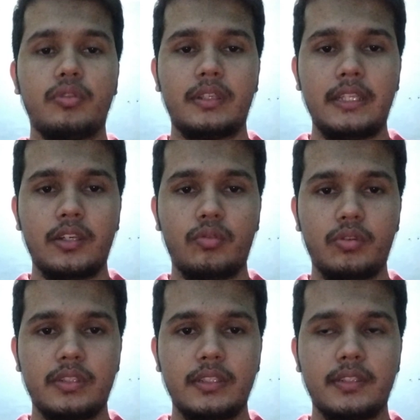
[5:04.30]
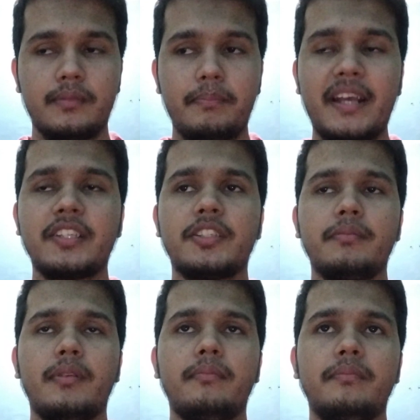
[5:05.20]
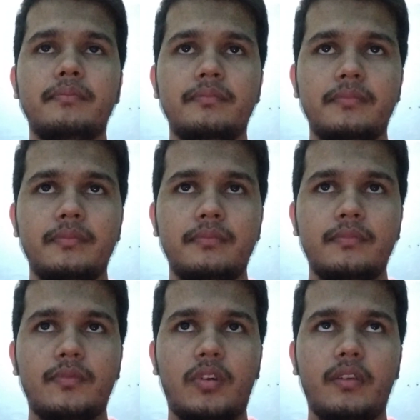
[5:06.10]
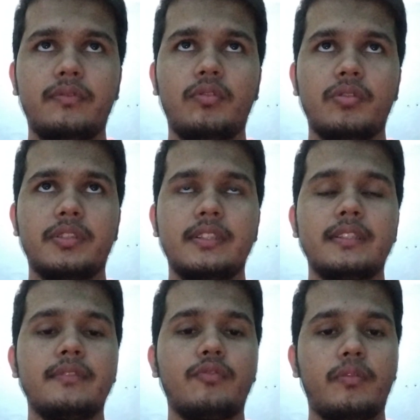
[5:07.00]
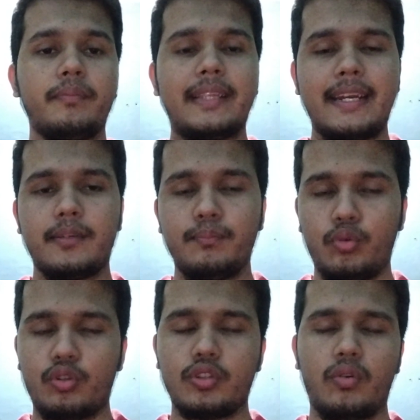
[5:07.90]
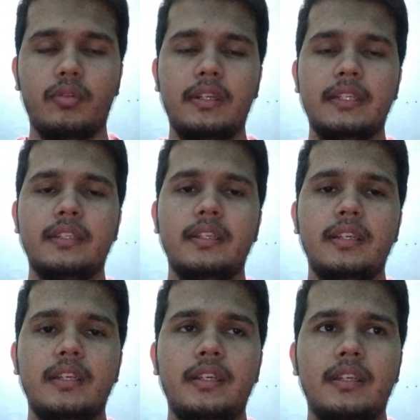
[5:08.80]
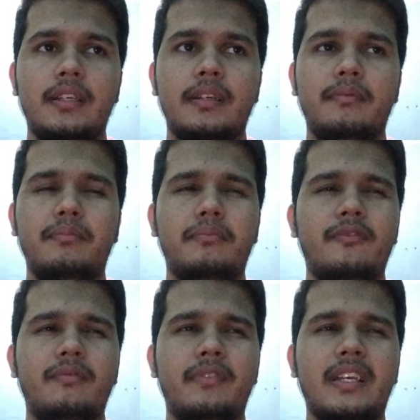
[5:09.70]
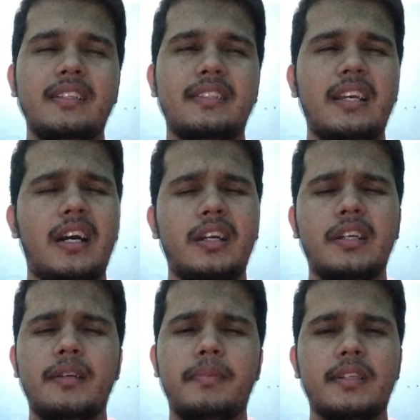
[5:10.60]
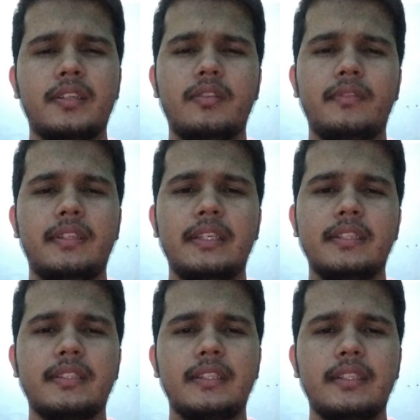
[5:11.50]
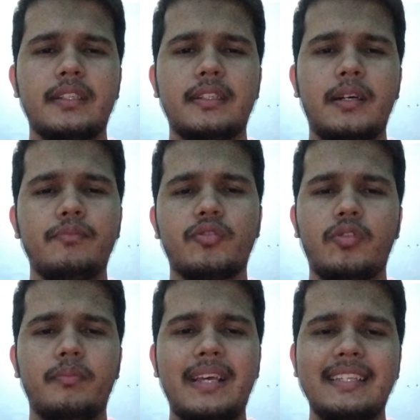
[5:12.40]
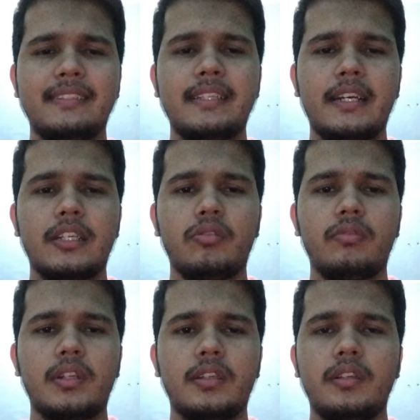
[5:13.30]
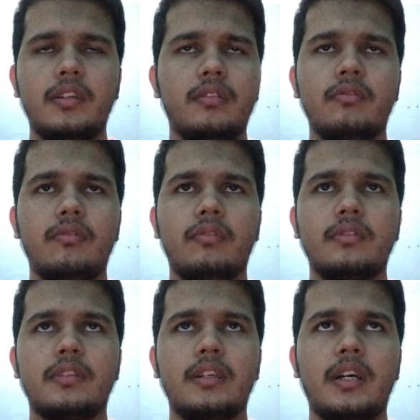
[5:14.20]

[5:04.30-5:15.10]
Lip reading: put their questions, maximum of questions from that book only. We can say 100% of the things comes from the NCERT only, not